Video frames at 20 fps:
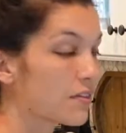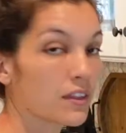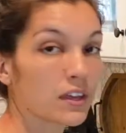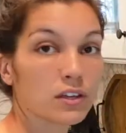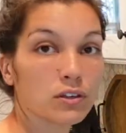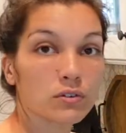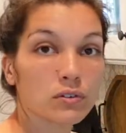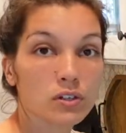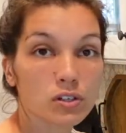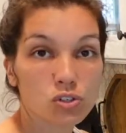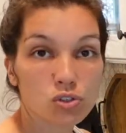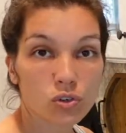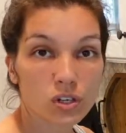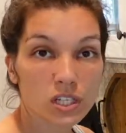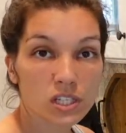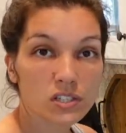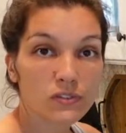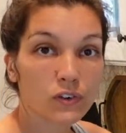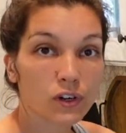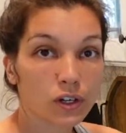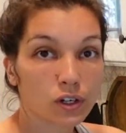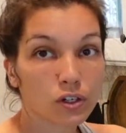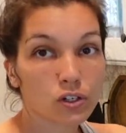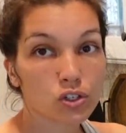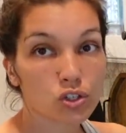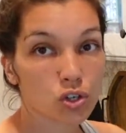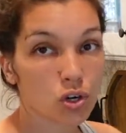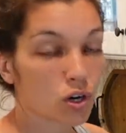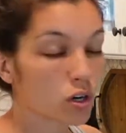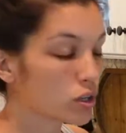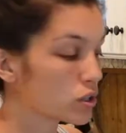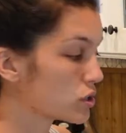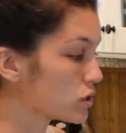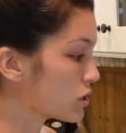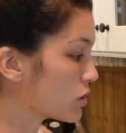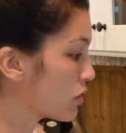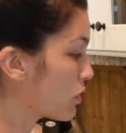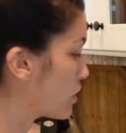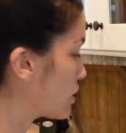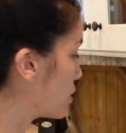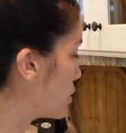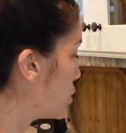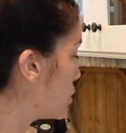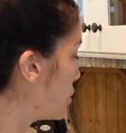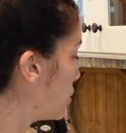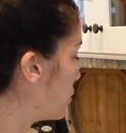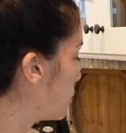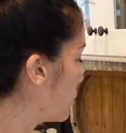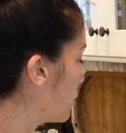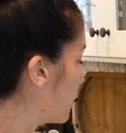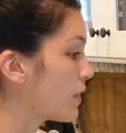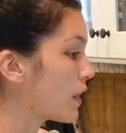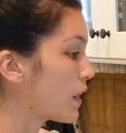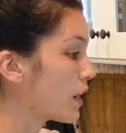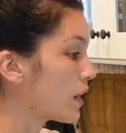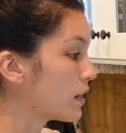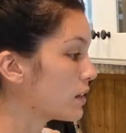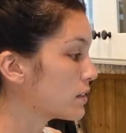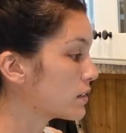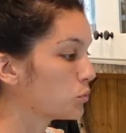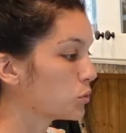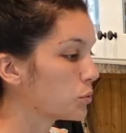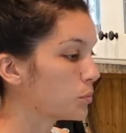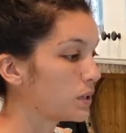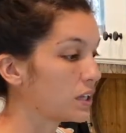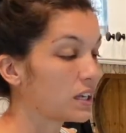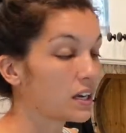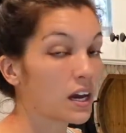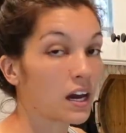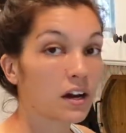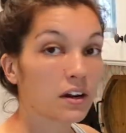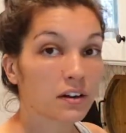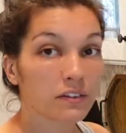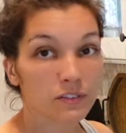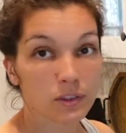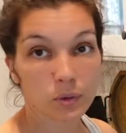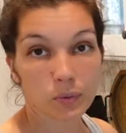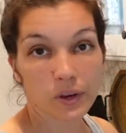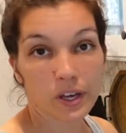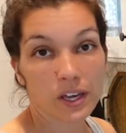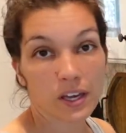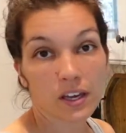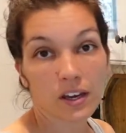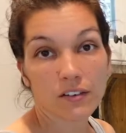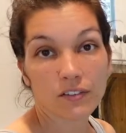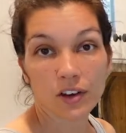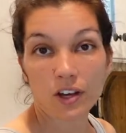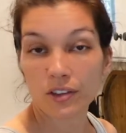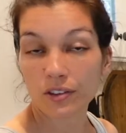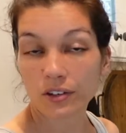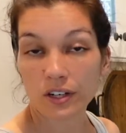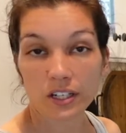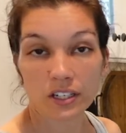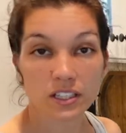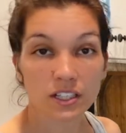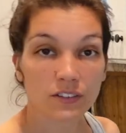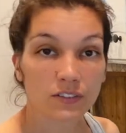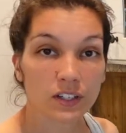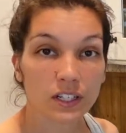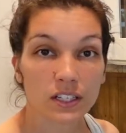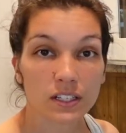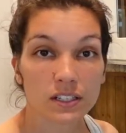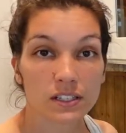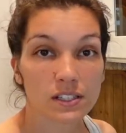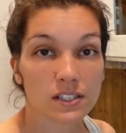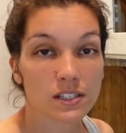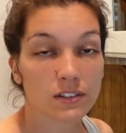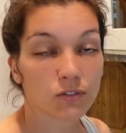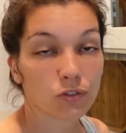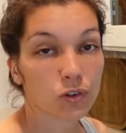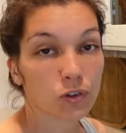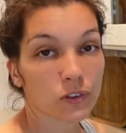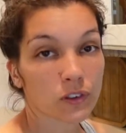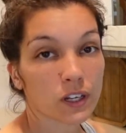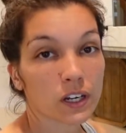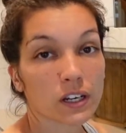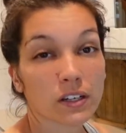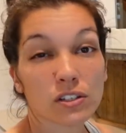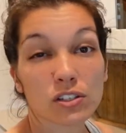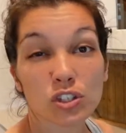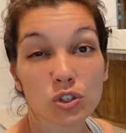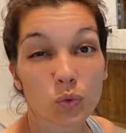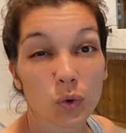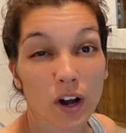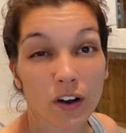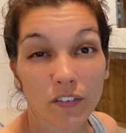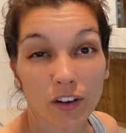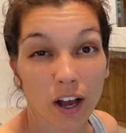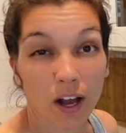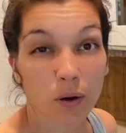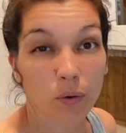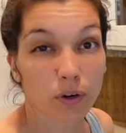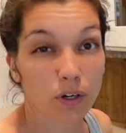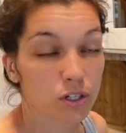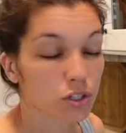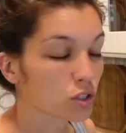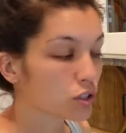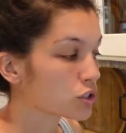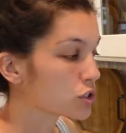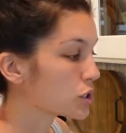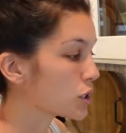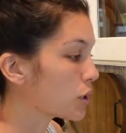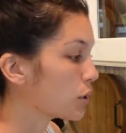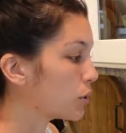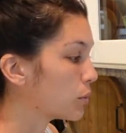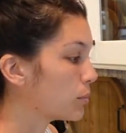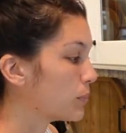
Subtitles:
that you can transfer your jars onto that will be out of the way of other activities for the next 12 hours or so,